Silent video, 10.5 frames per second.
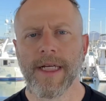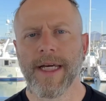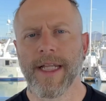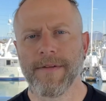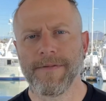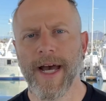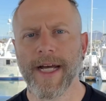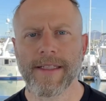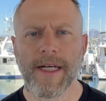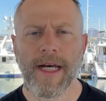And in
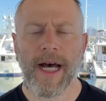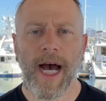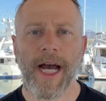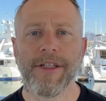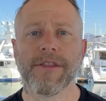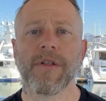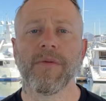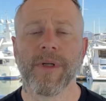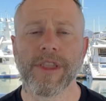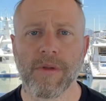fact, I used a
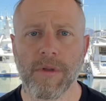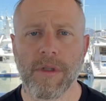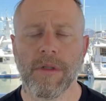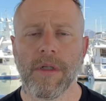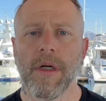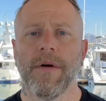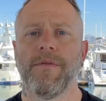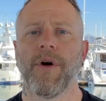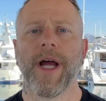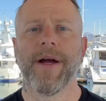ritual
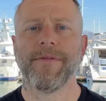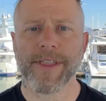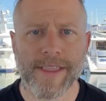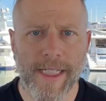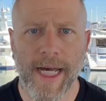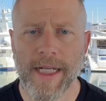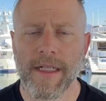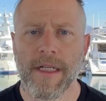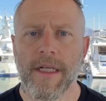for every set.